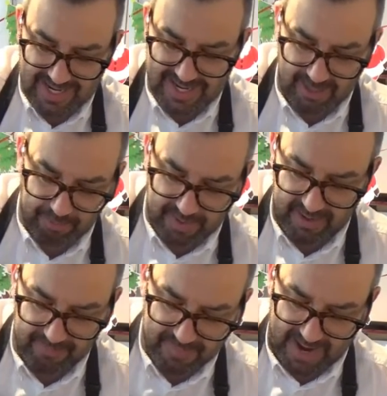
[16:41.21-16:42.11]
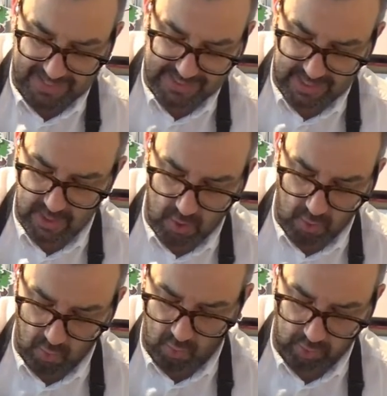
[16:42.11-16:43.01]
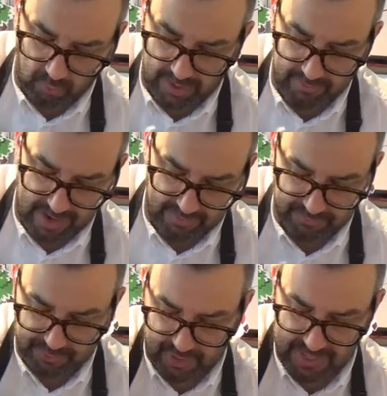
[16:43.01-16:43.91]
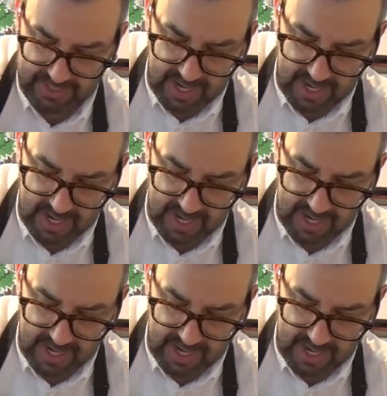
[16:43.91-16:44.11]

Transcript: little bit of batter all the way around, right?